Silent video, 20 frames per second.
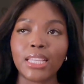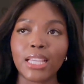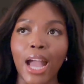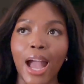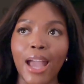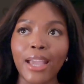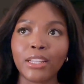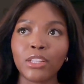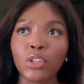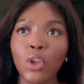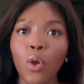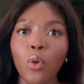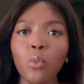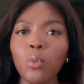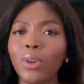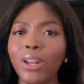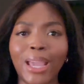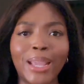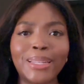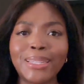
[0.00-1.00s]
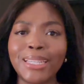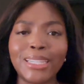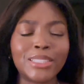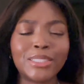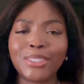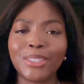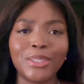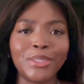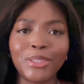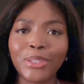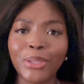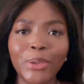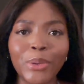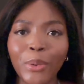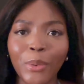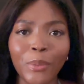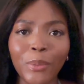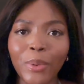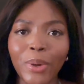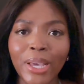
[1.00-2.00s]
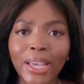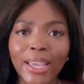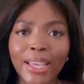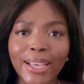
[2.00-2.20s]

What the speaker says: I know what I need to do.